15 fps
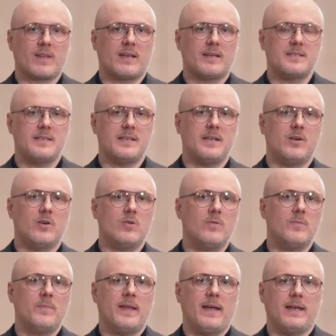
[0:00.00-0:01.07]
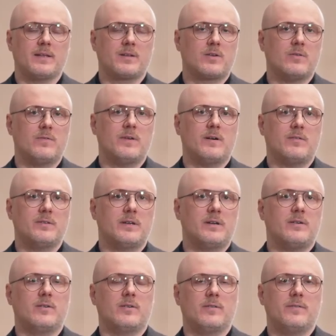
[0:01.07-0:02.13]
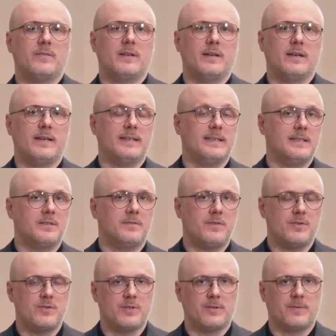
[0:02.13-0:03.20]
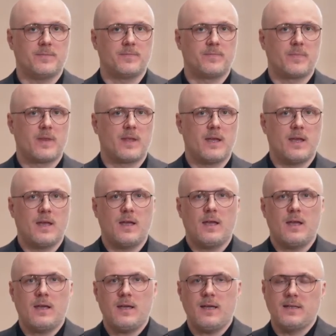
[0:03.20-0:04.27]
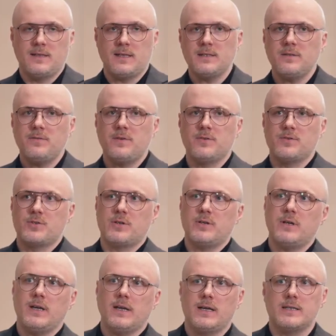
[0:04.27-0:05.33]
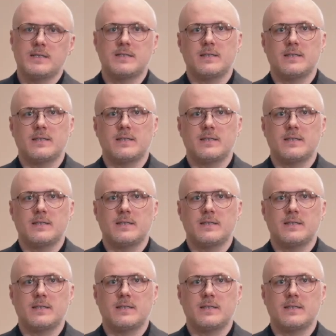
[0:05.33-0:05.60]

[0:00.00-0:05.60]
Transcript: CEO and co-founder of the Intended Future. Intended Future is